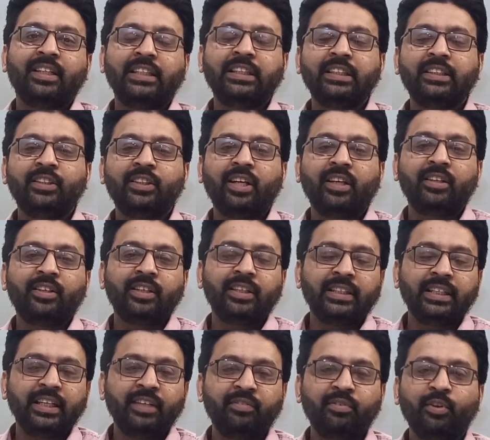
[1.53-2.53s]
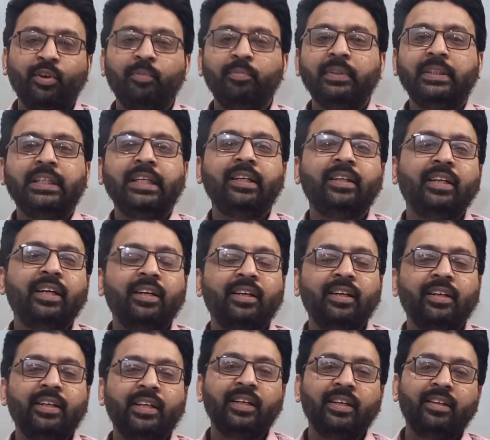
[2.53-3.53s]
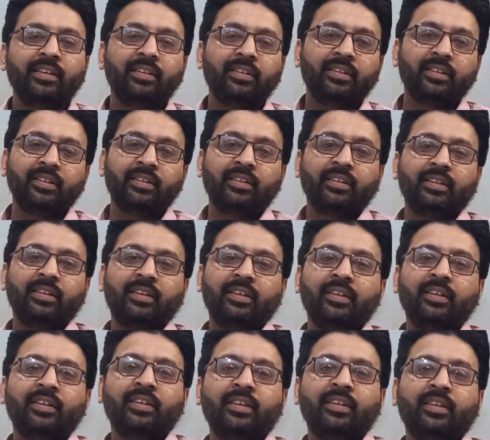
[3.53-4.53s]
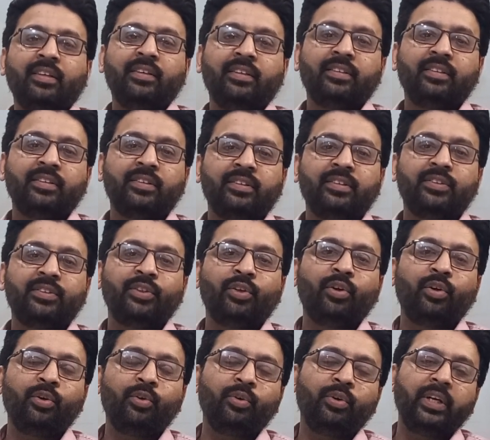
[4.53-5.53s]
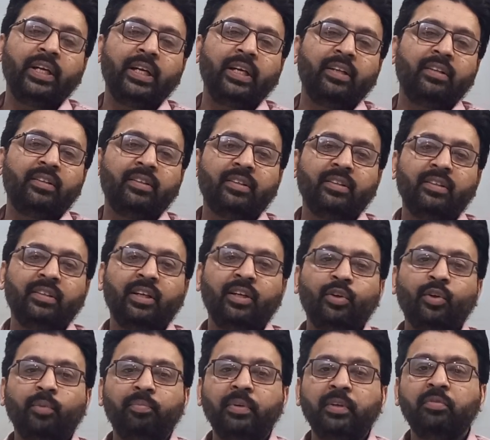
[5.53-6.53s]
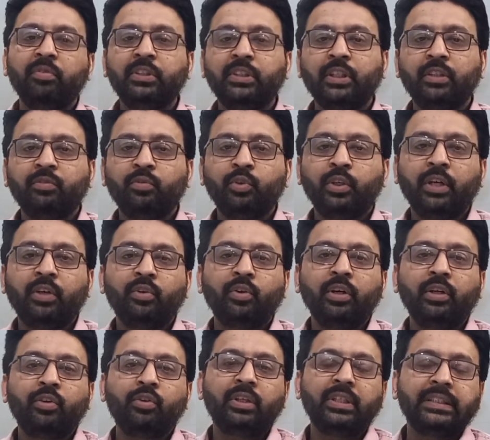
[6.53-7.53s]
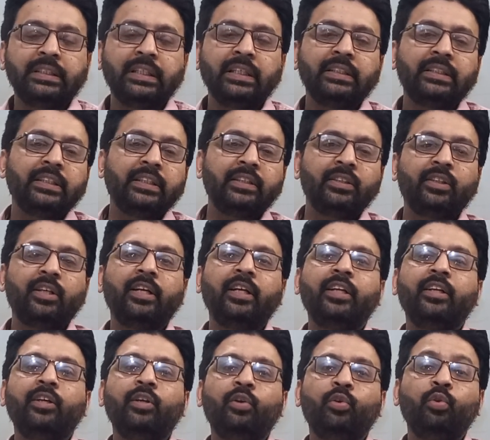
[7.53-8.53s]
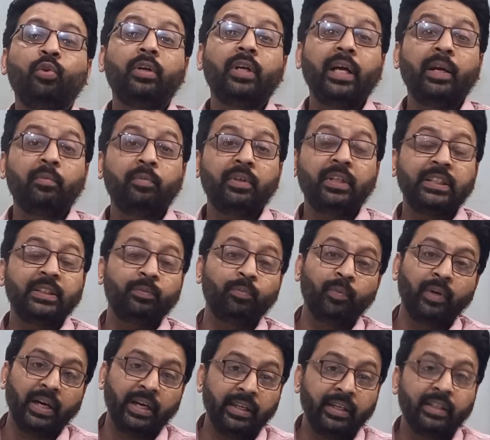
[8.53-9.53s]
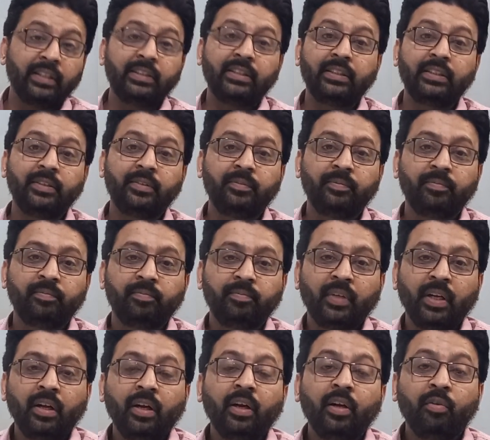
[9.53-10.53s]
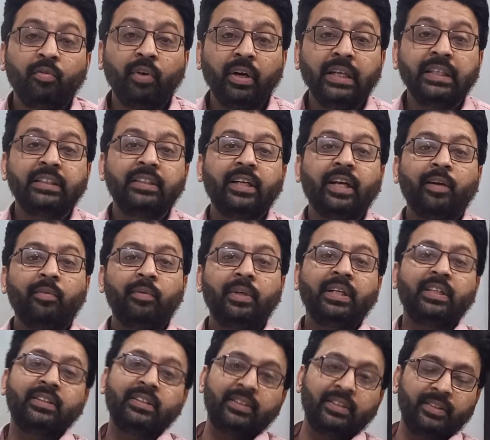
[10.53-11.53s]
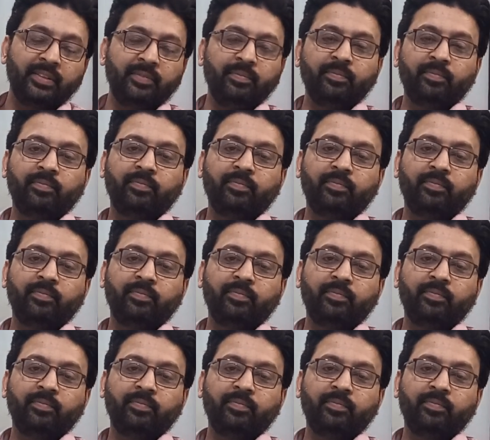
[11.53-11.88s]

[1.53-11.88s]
This is Dr. Ateeq from Ateeq Dental Care. So today the topic which we are going to discuss is related to diabetes mellitus. What is diabetes?